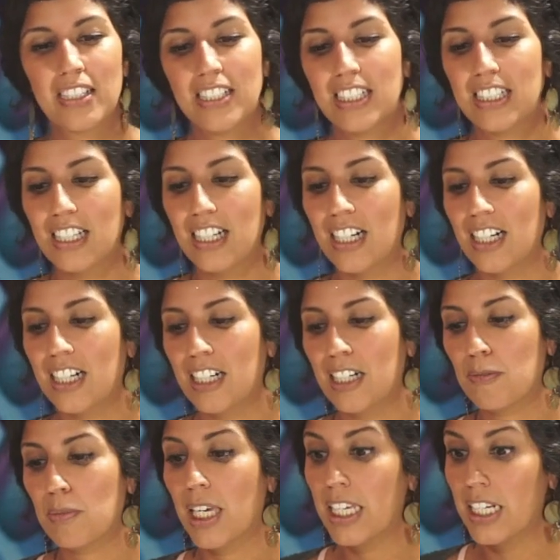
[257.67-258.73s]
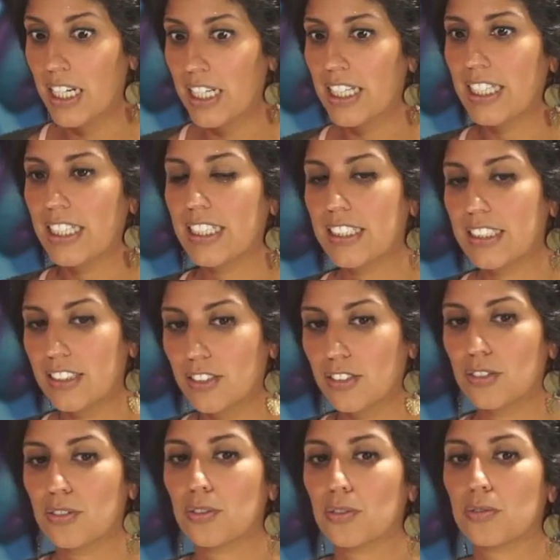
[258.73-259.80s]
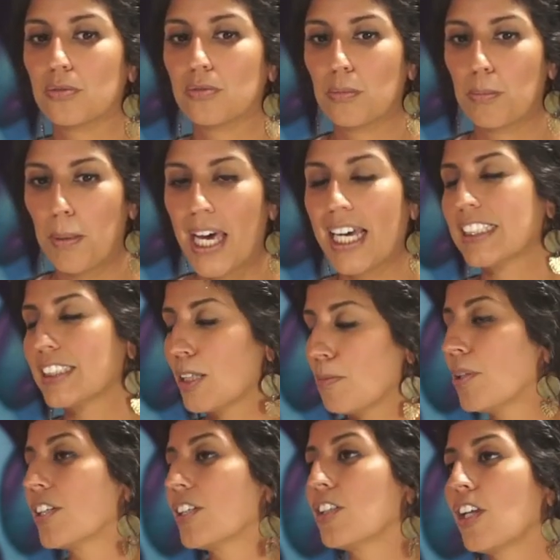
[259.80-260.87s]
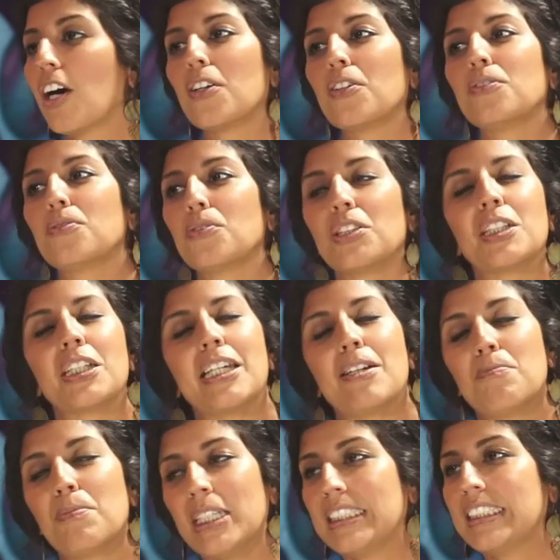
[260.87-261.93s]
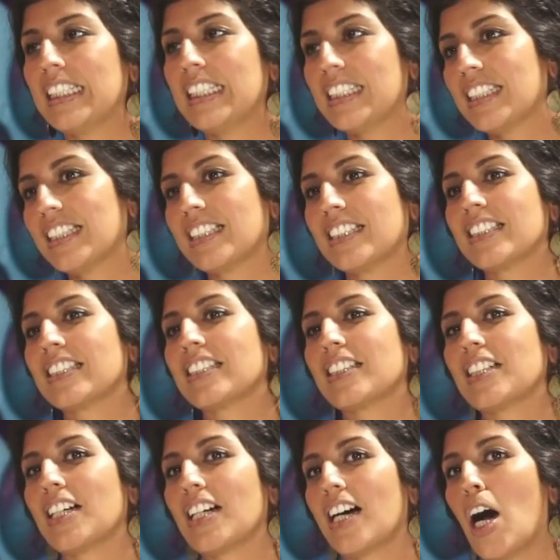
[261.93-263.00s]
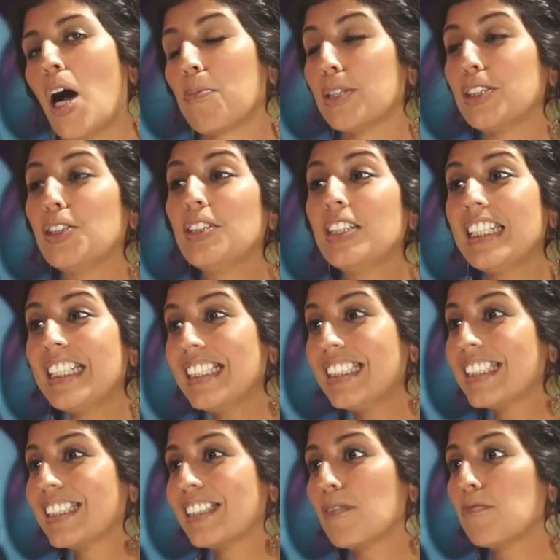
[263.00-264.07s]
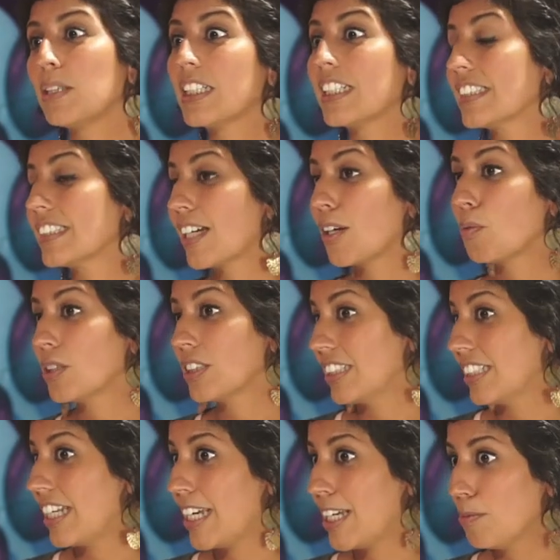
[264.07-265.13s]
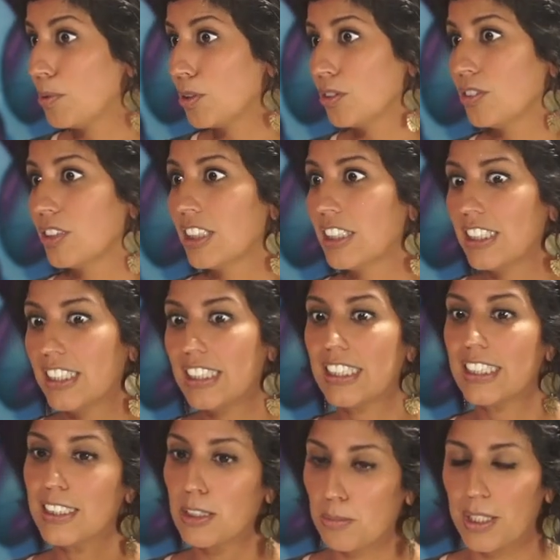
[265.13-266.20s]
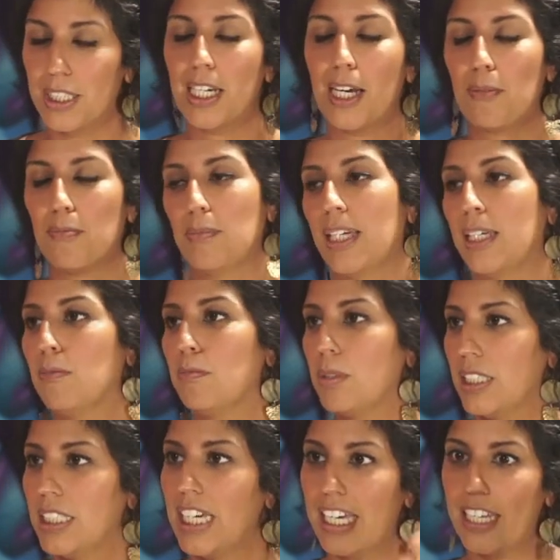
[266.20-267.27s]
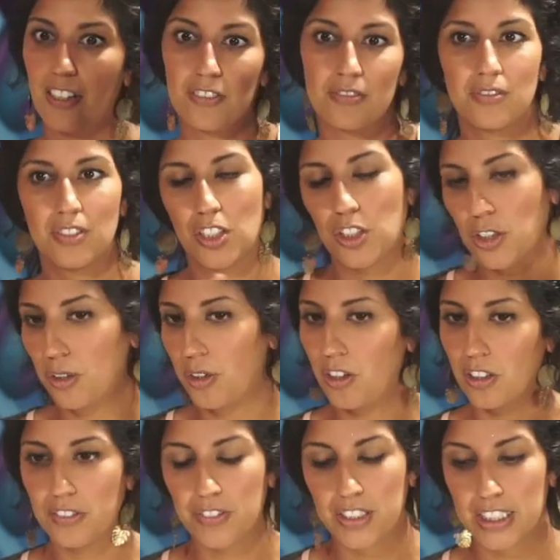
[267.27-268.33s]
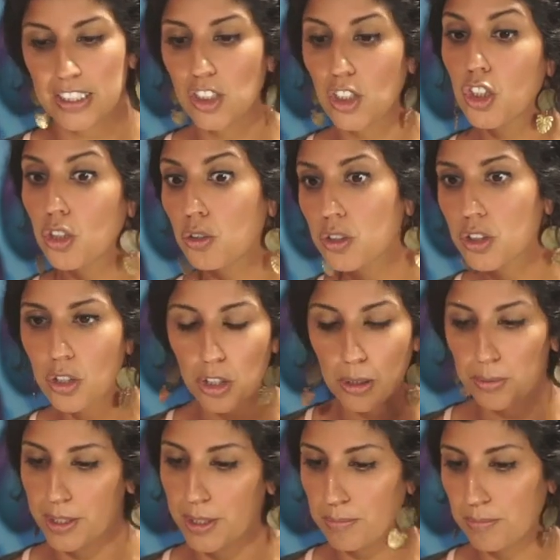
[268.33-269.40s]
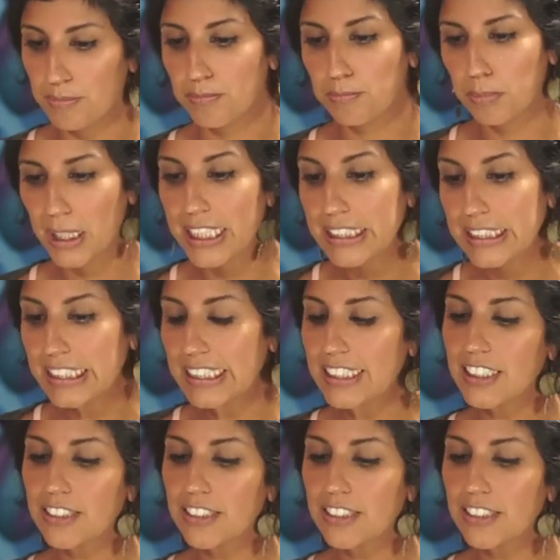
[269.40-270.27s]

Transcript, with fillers: And I passed up on a lot of really amazing opportunities because I wasn't able to pick up and be at, you know, all of these huge corporate places